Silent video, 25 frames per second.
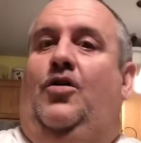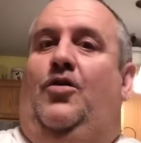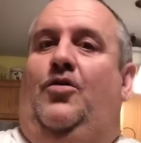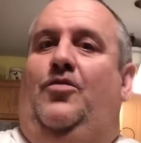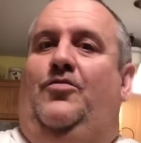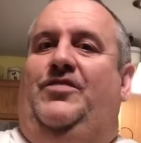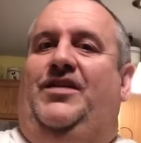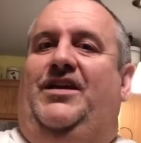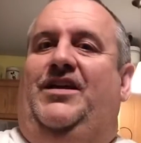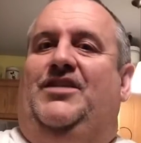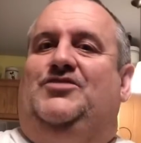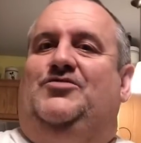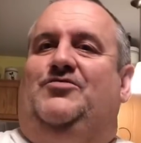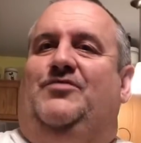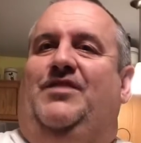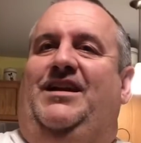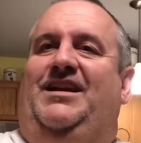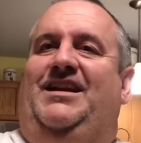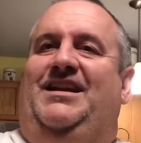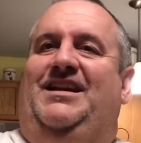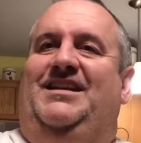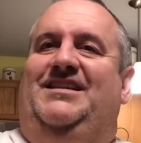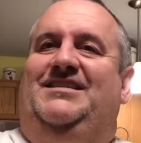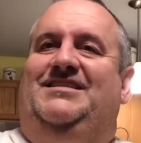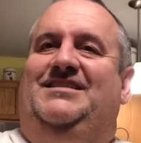Oh, that's
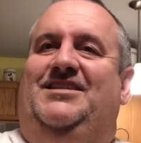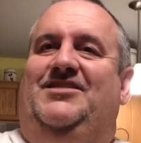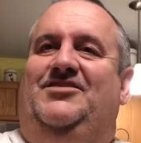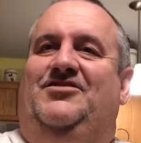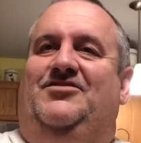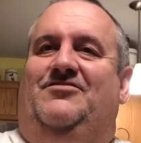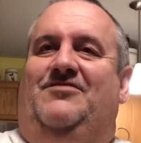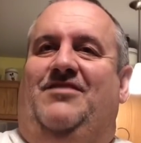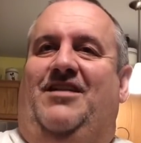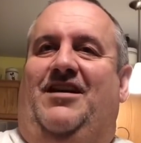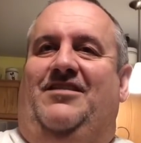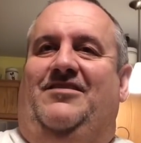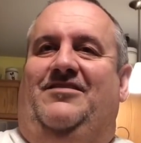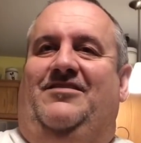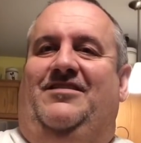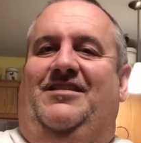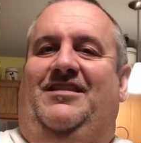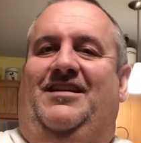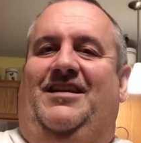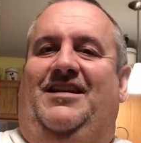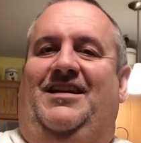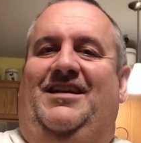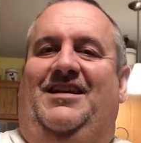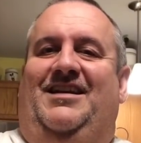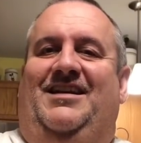right. It is in your
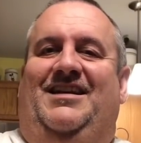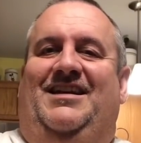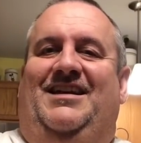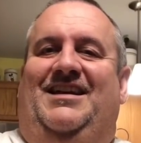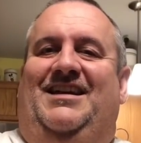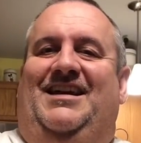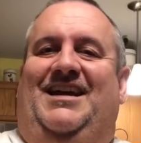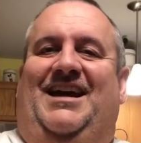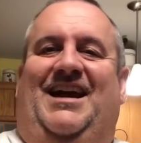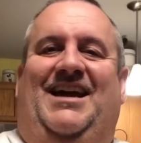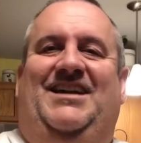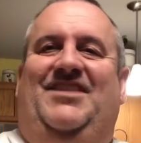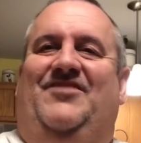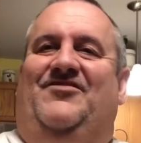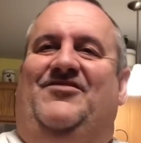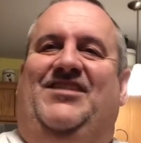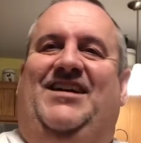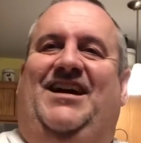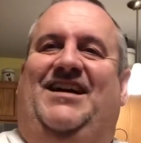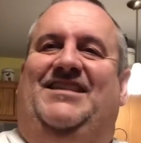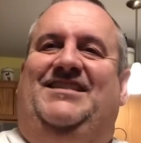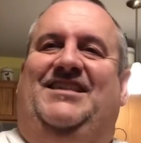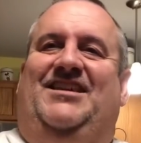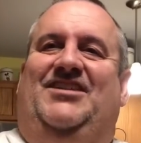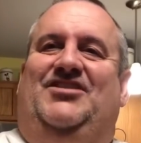honor. I never
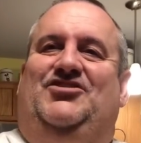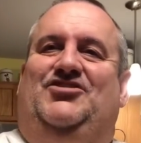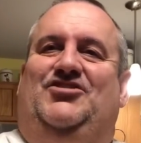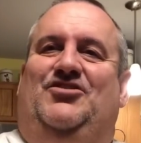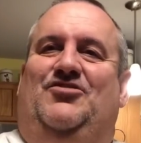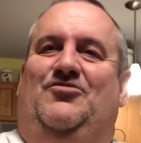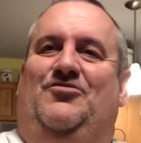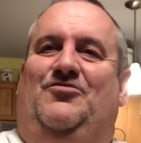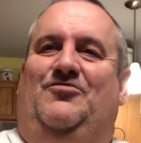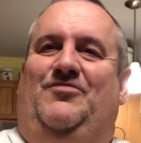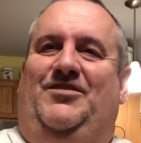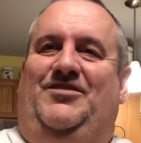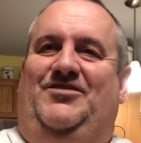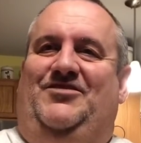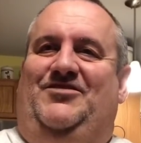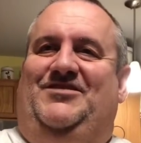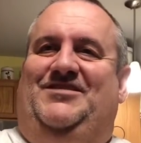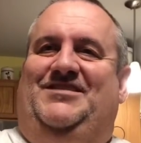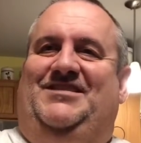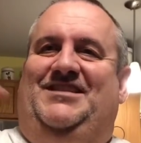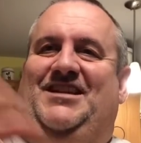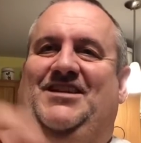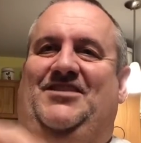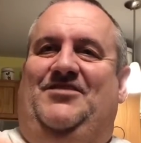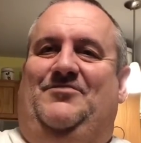got that joke when you
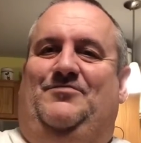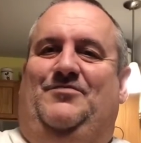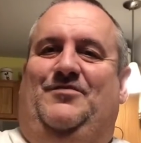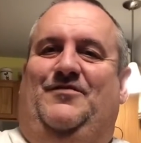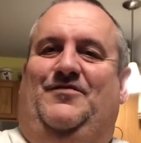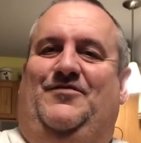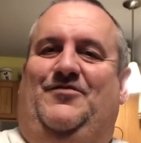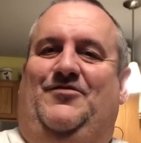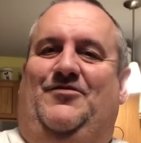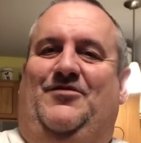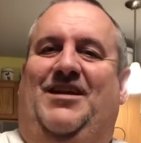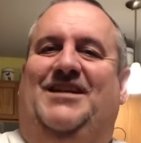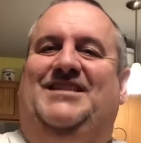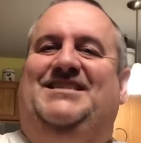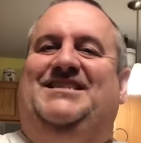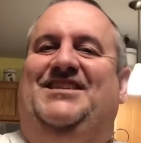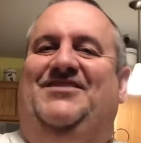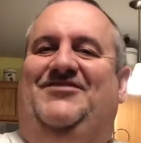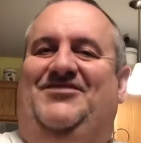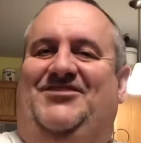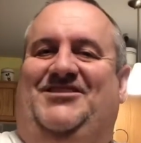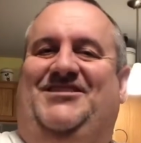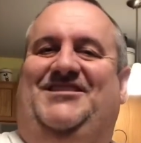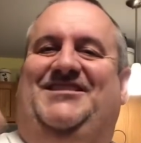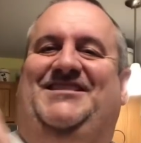said it before. I
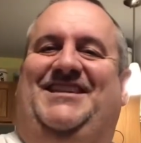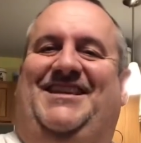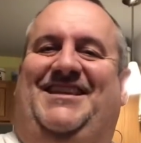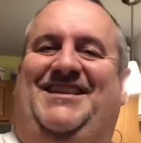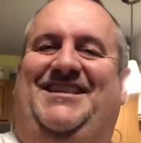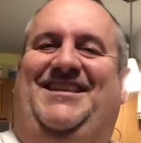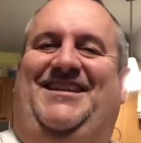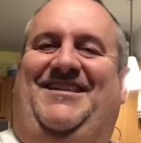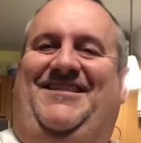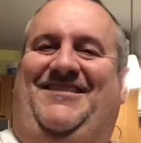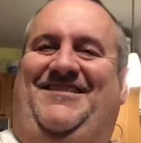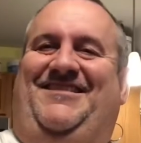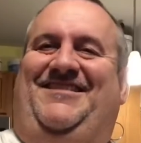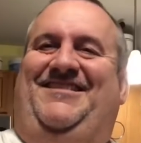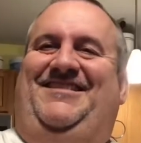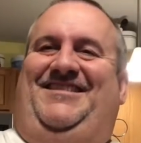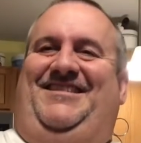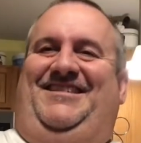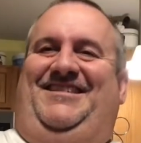see what you did there.